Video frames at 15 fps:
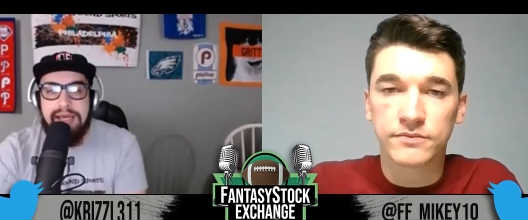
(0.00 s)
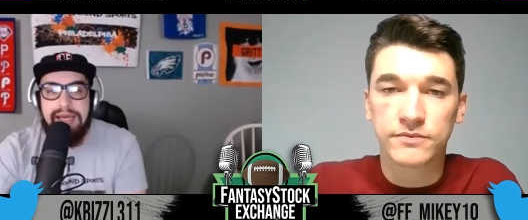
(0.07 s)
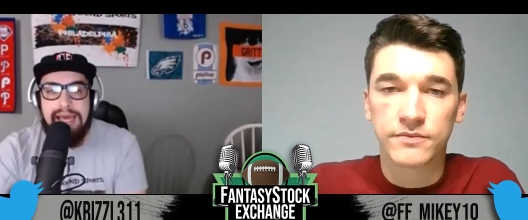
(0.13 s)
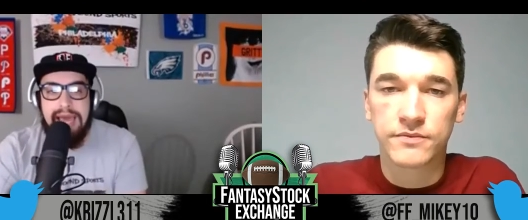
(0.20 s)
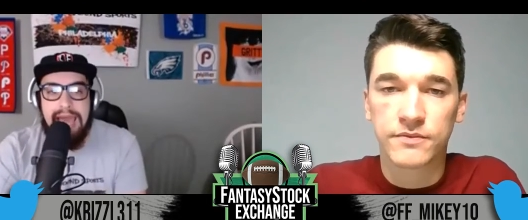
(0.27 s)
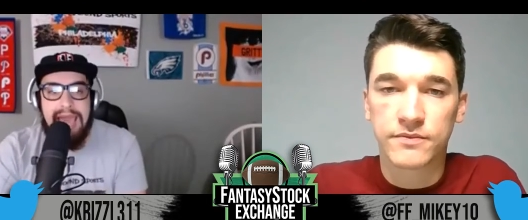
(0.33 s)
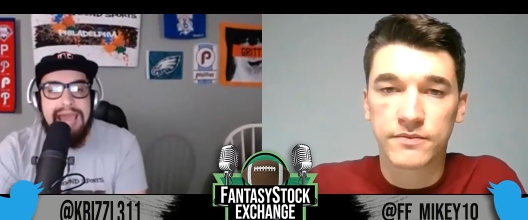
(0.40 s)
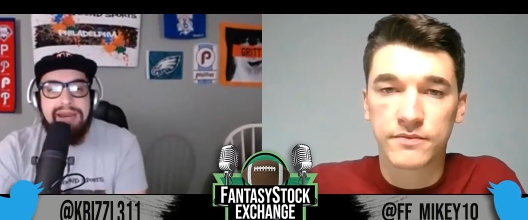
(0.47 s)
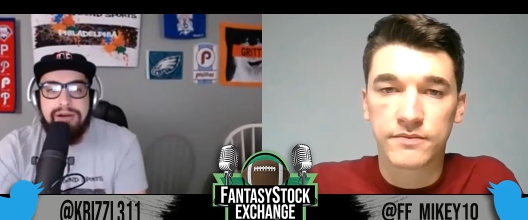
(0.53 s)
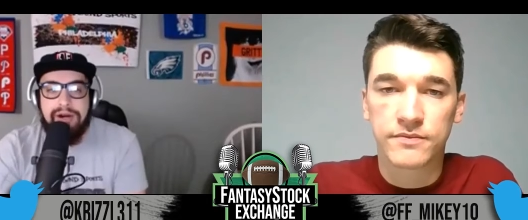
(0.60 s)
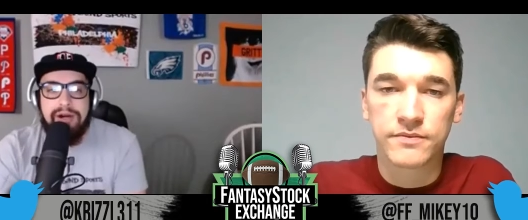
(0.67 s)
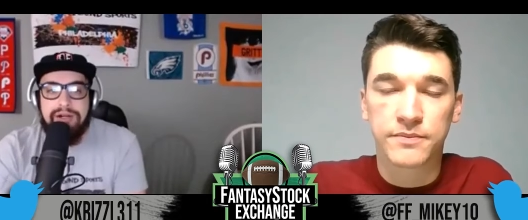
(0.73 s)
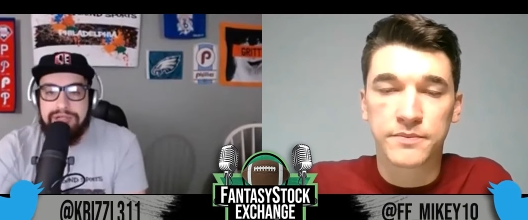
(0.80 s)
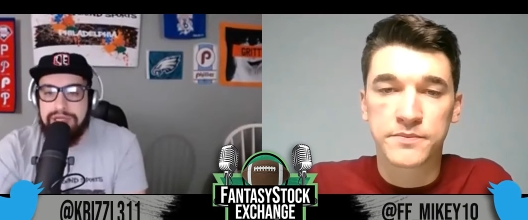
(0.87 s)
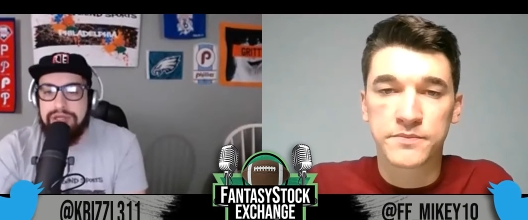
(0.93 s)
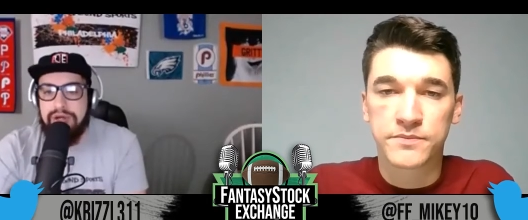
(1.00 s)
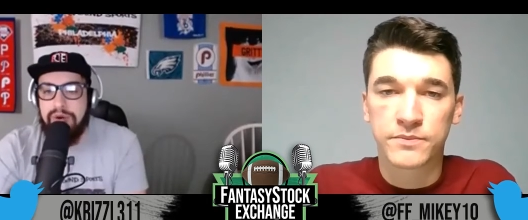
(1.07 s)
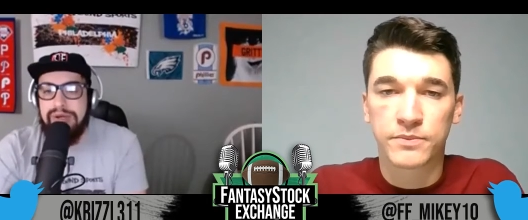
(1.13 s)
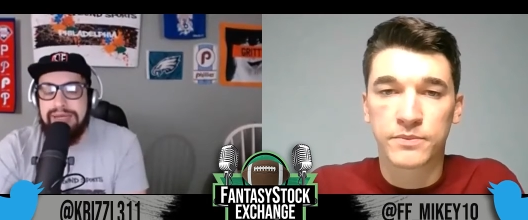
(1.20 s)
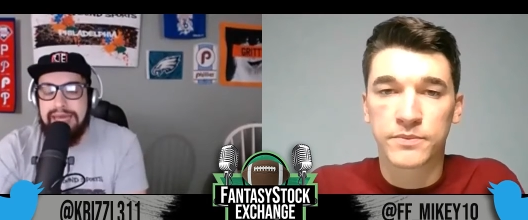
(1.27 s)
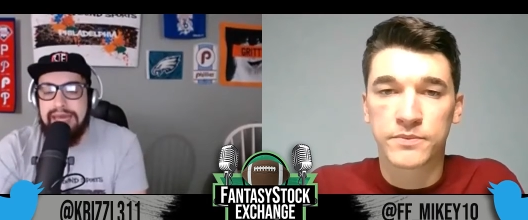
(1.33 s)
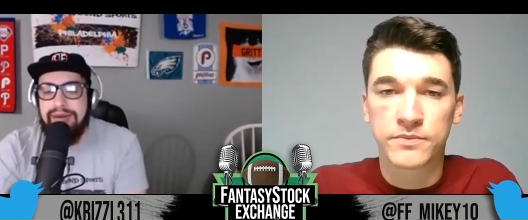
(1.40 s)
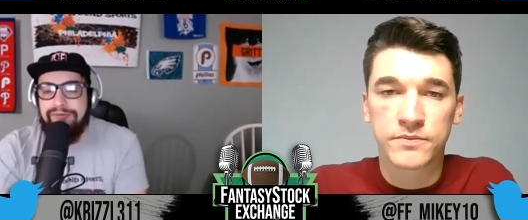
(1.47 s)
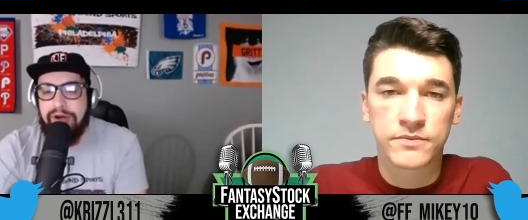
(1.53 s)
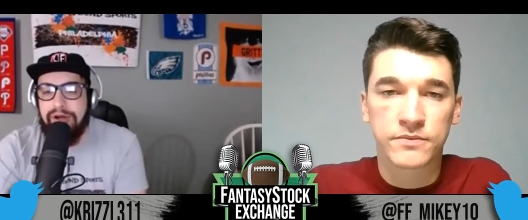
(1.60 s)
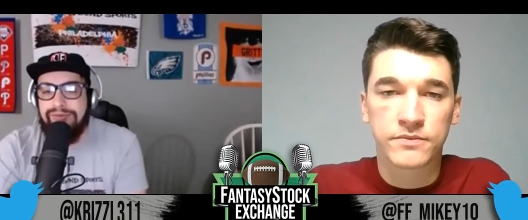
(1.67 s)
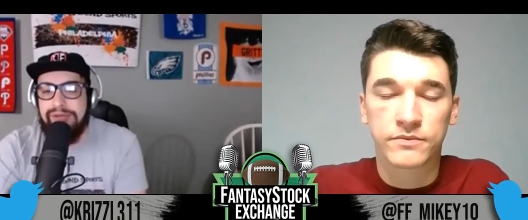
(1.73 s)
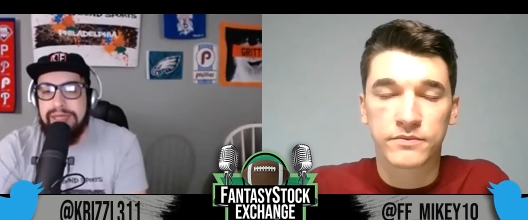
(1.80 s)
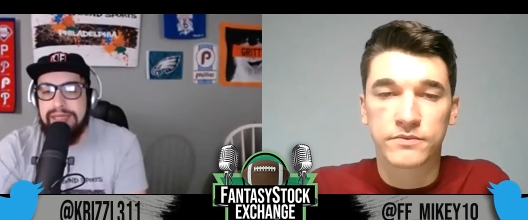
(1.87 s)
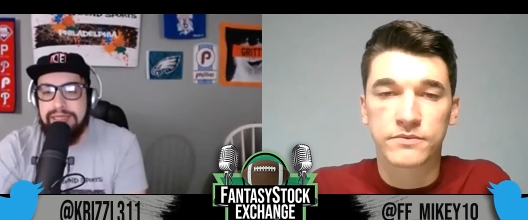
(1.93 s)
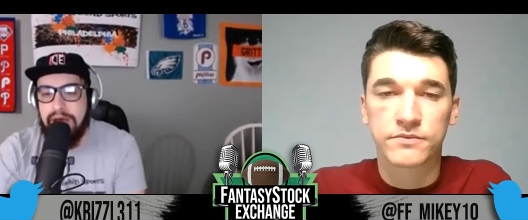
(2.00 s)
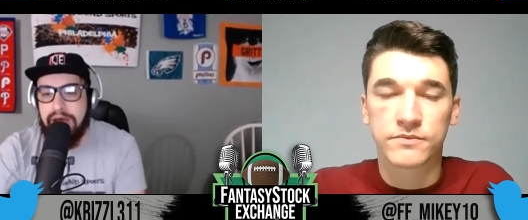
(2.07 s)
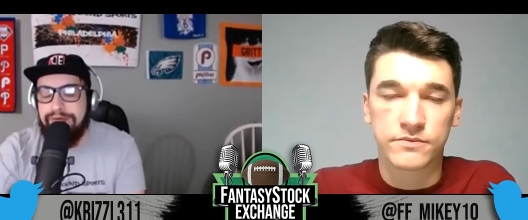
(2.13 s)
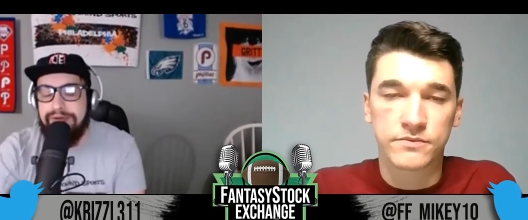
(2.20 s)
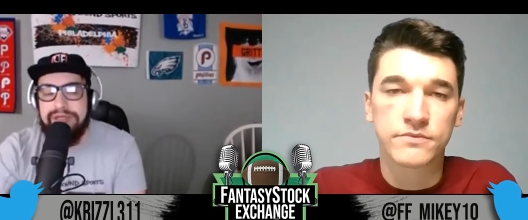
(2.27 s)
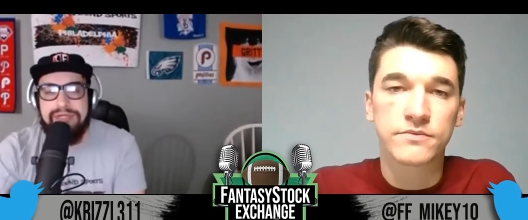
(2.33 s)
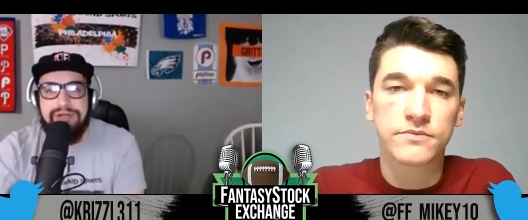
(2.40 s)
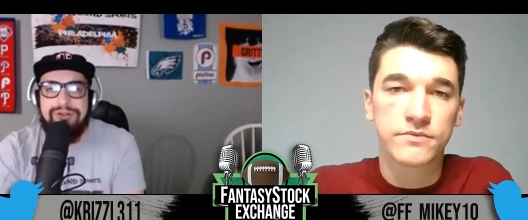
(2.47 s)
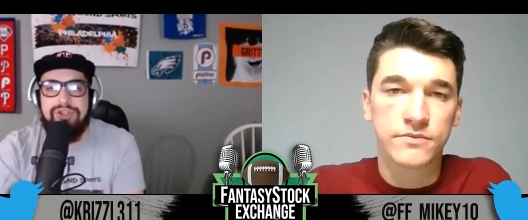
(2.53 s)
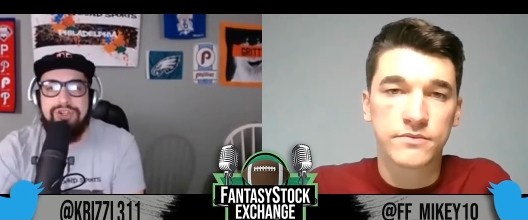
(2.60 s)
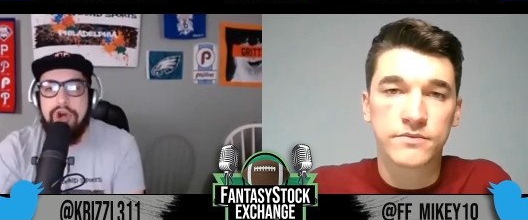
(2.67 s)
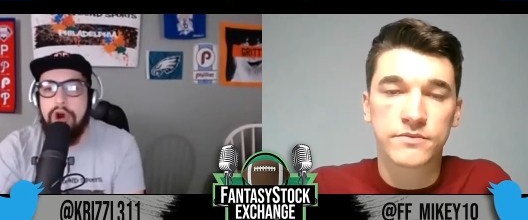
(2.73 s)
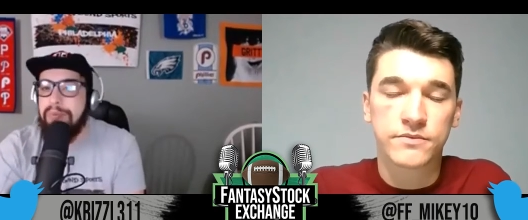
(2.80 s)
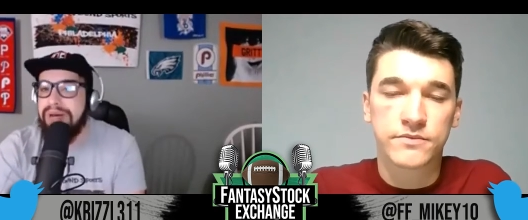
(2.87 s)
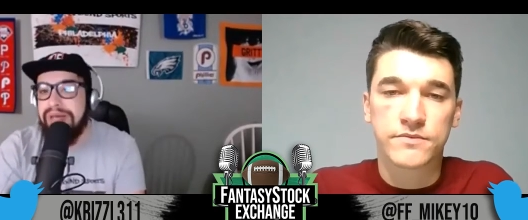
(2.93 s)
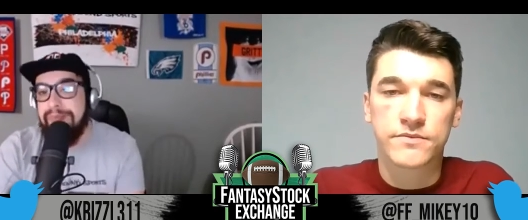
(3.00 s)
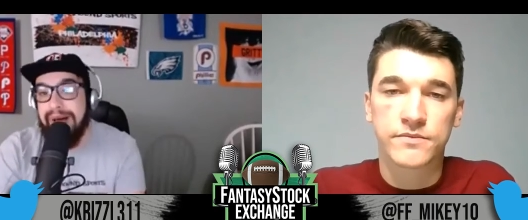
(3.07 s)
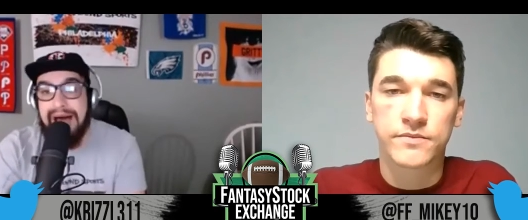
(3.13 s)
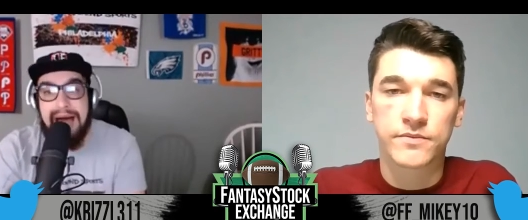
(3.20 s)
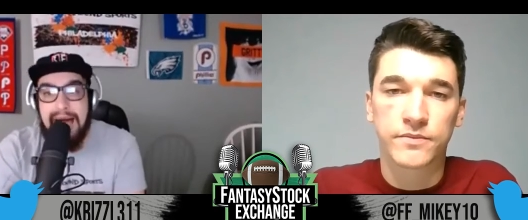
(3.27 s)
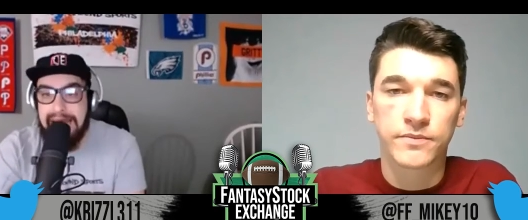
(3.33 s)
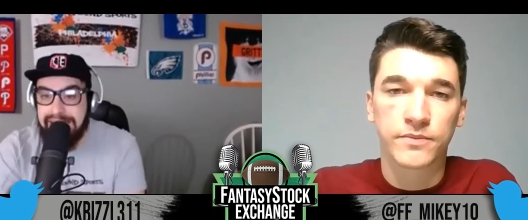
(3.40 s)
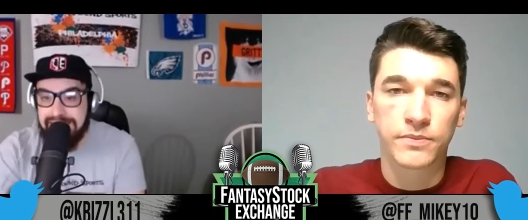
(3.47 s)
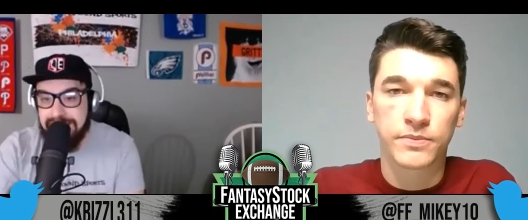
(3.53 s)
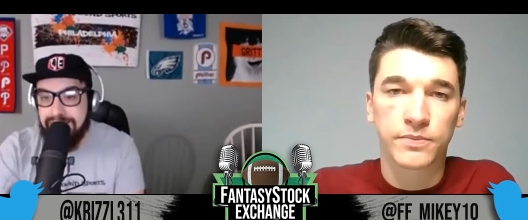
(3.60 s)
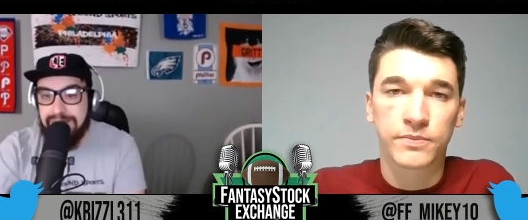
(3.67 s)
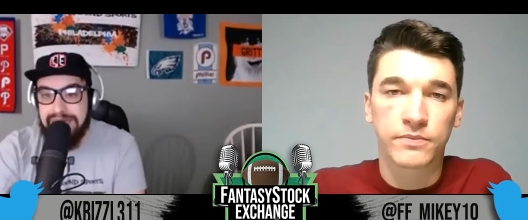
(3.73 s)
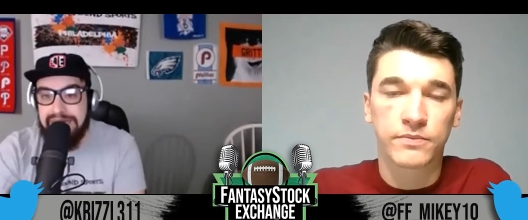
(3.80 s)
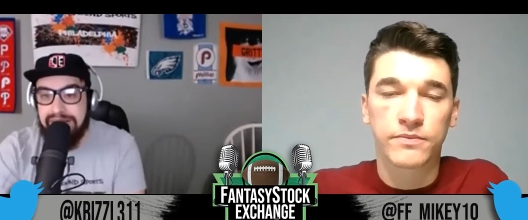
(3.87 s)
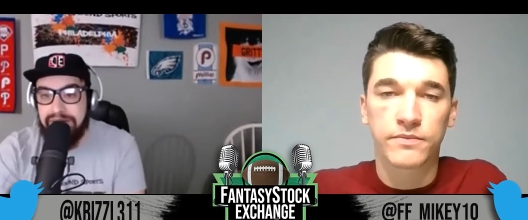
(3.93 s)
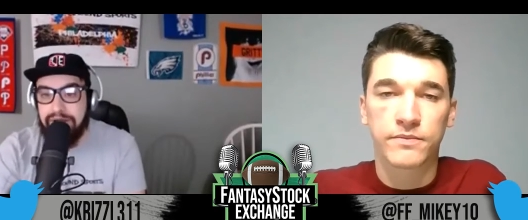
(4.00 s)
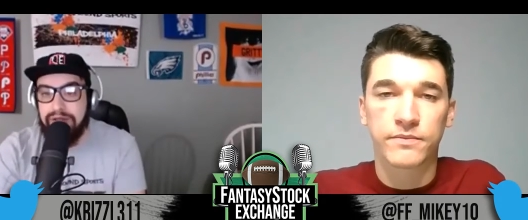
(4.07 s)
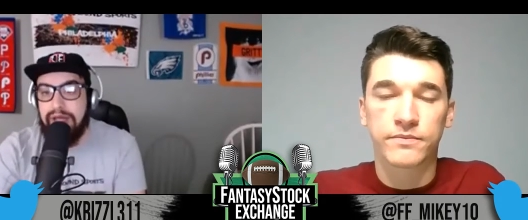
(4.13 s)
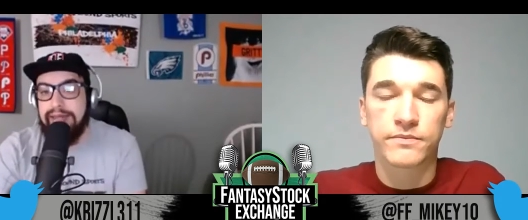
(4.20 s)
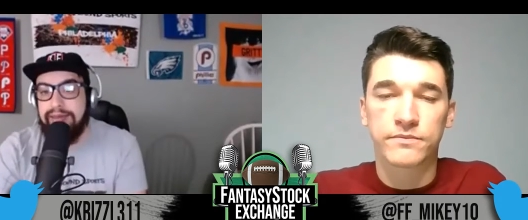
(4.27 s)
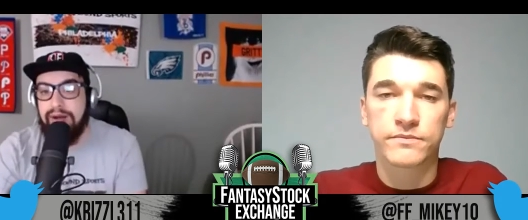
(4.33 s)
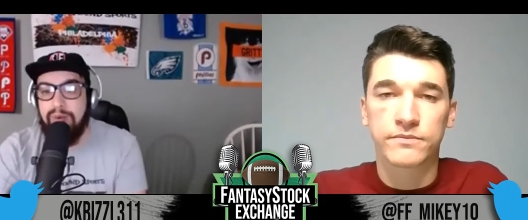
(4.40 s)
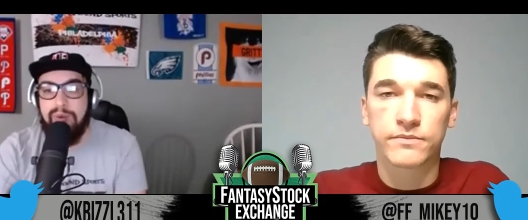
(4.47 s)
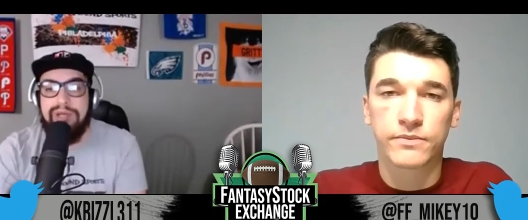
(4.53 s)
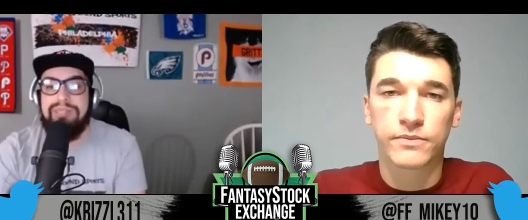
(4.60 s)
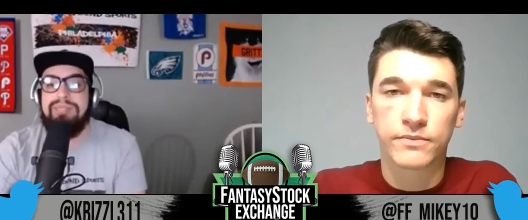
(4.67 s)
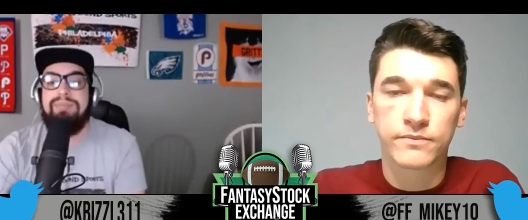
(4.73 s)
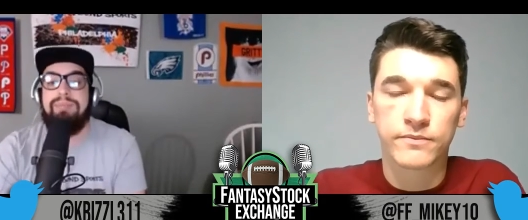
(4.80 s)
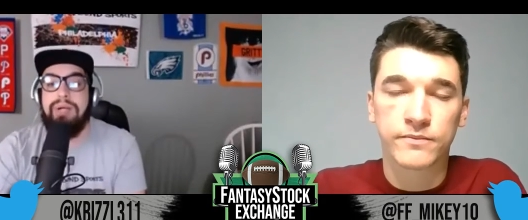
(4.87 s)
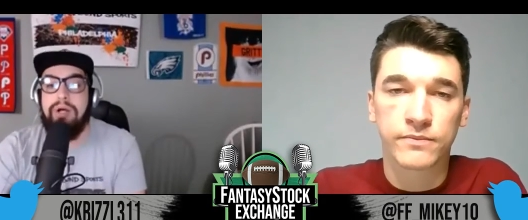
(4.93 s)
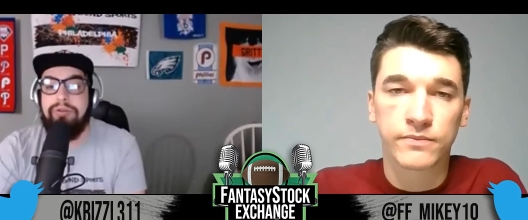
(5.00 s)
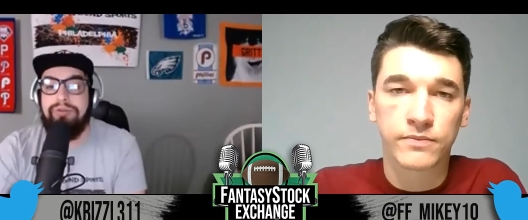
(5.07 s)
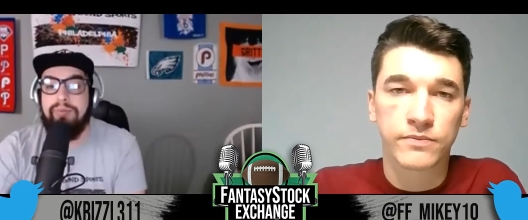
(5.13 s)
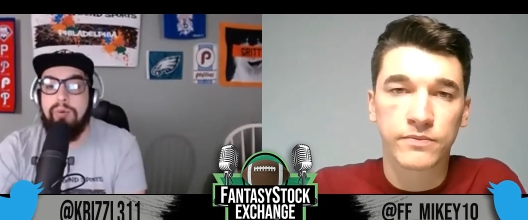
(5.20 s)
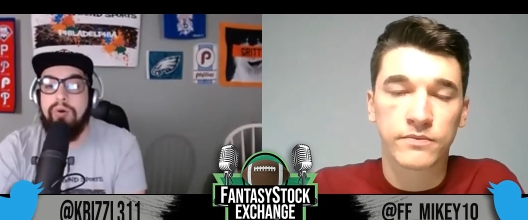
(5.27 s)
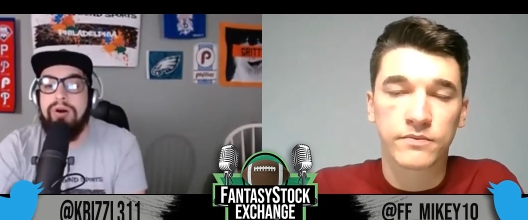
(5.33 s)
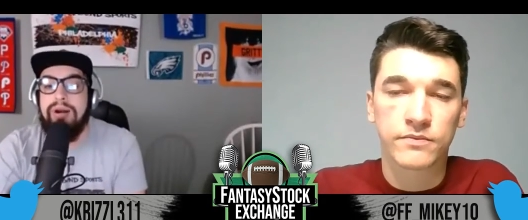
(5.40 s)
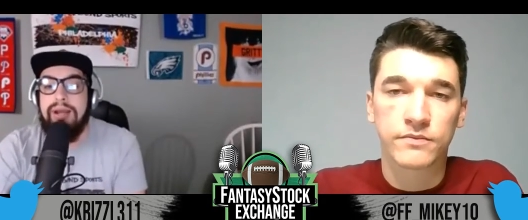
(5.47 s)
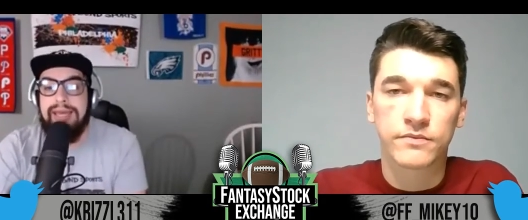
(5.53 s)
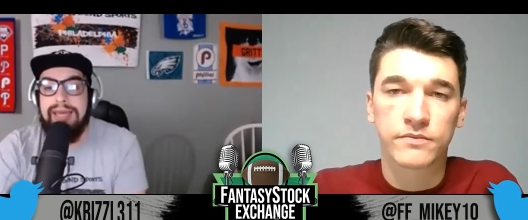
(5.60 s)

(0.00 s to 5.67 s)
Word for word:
Speaker 1: Hayden Hurst is going to get involved in this offense. There's nobody behind him either like there was in Baltimore.